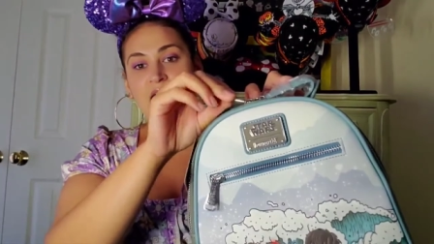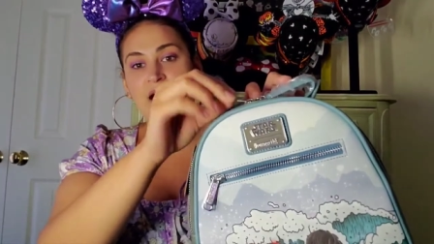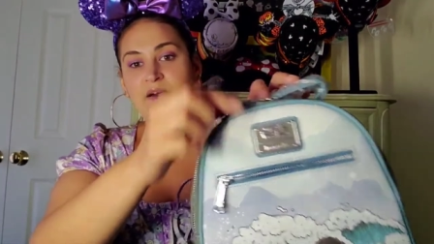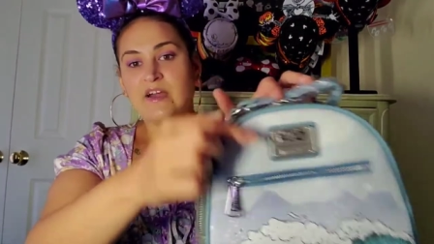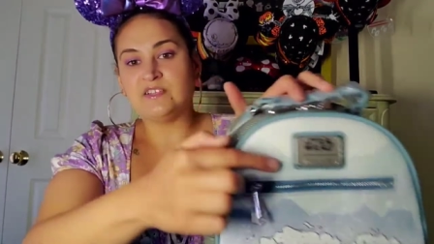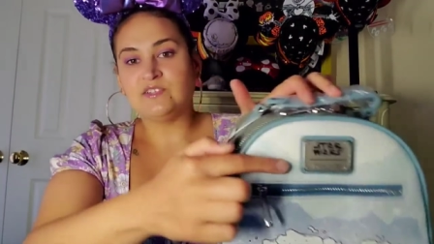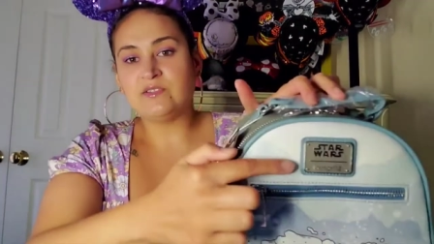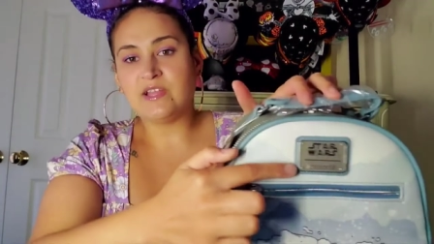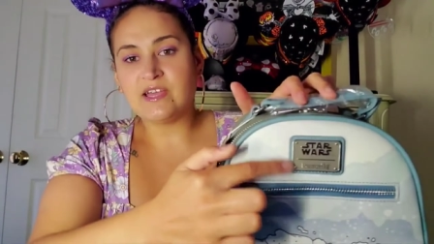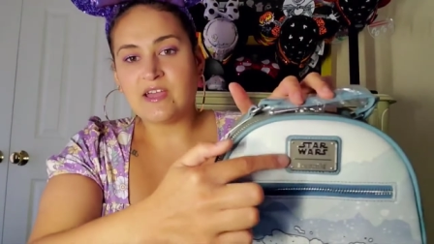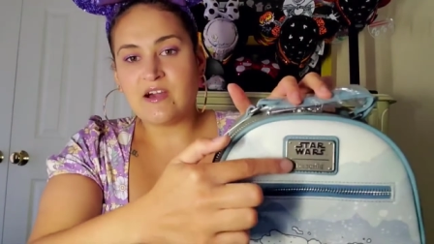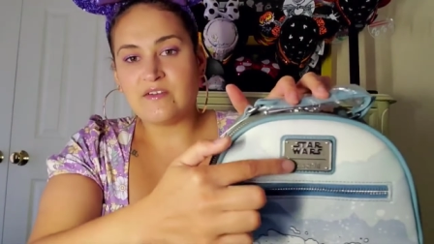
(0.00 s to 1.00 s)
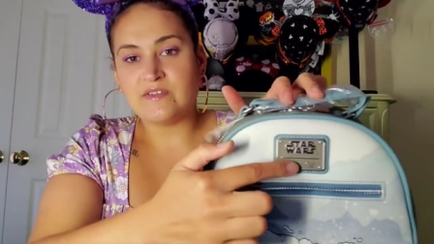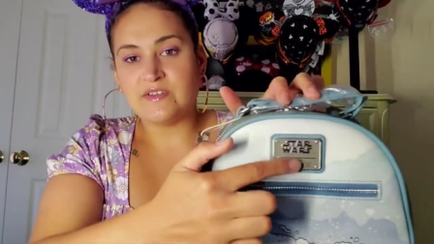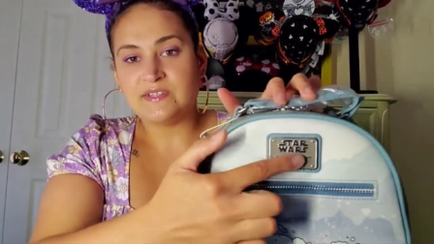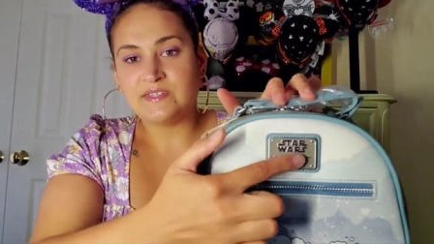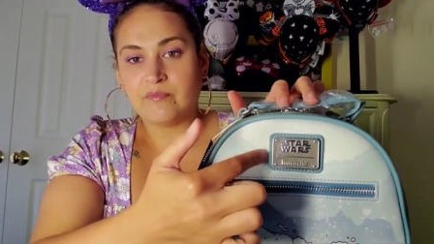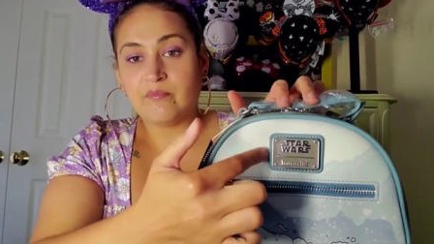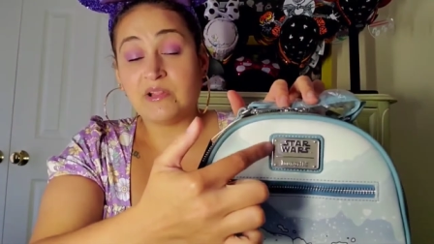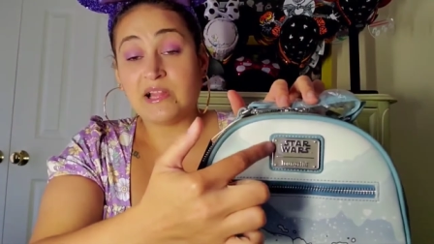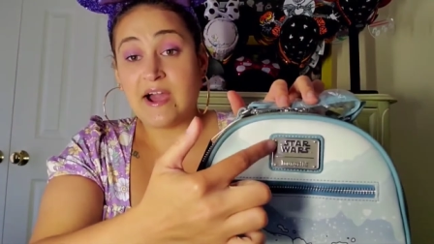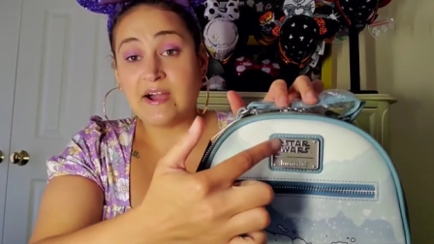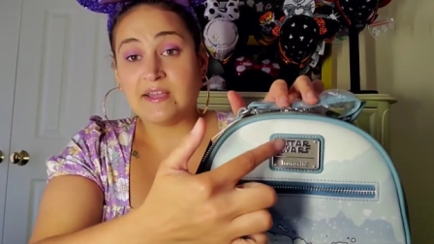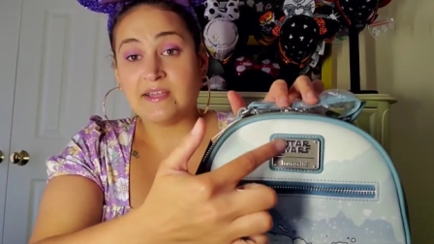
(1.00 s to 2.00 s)
I do like how this uh,
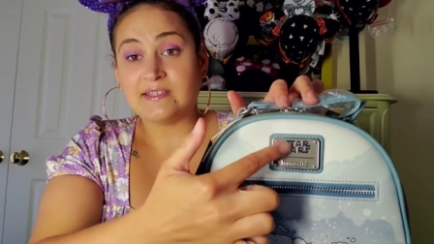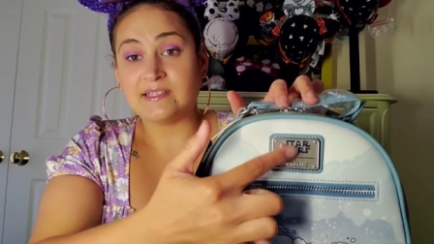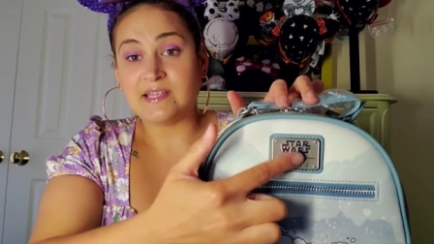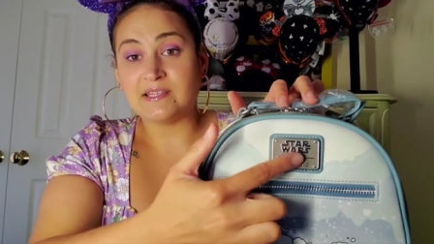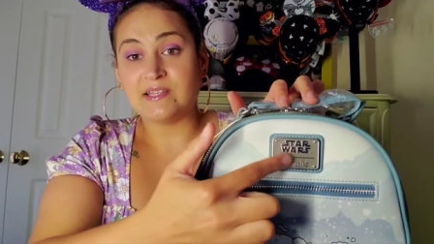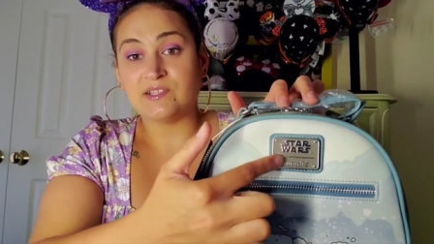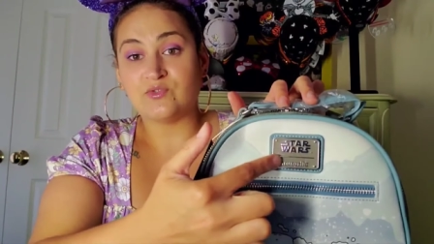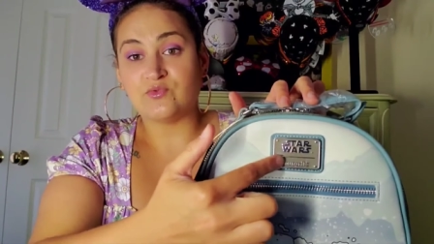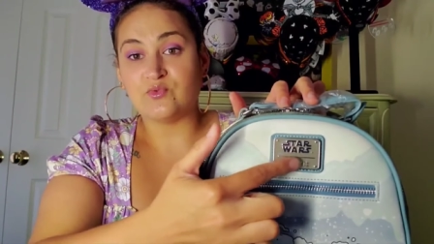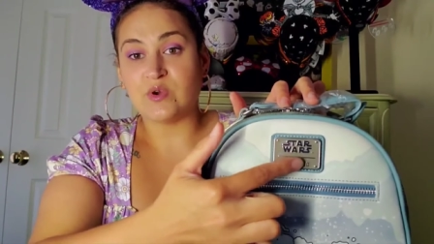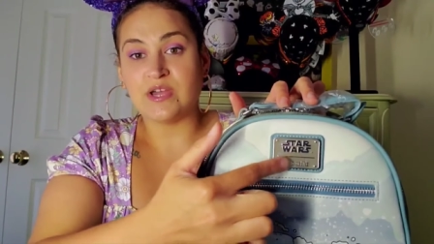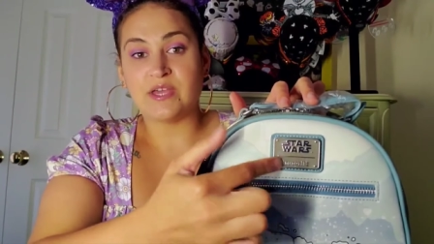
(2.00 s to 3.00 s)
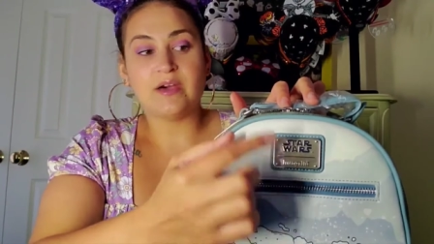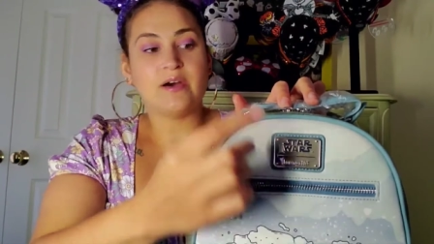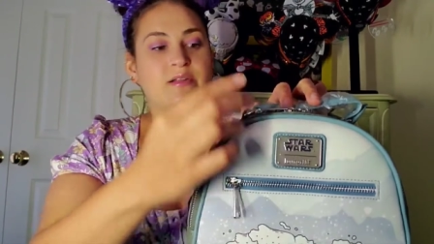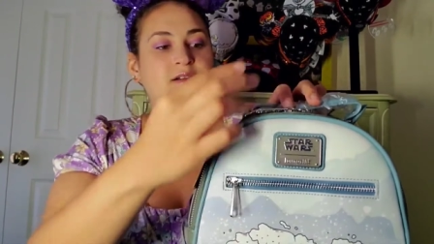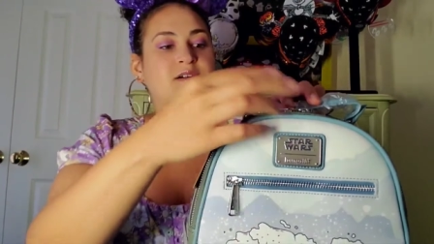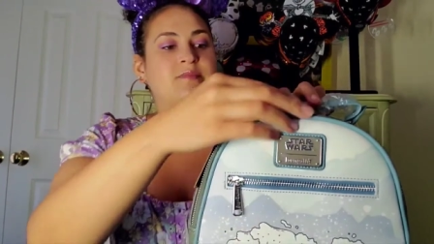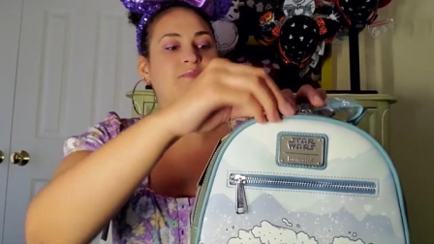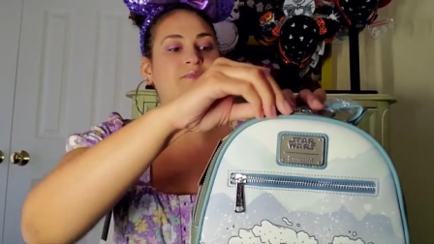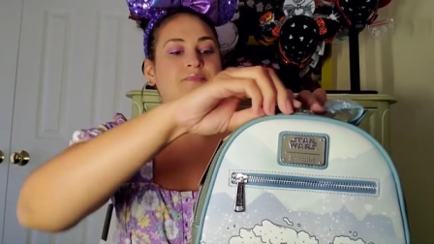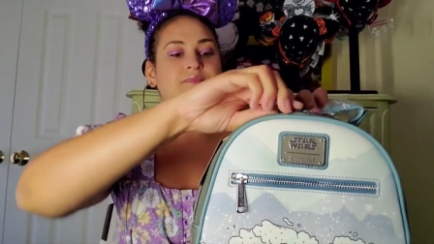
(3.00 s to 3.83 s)
plaque is like this gray color.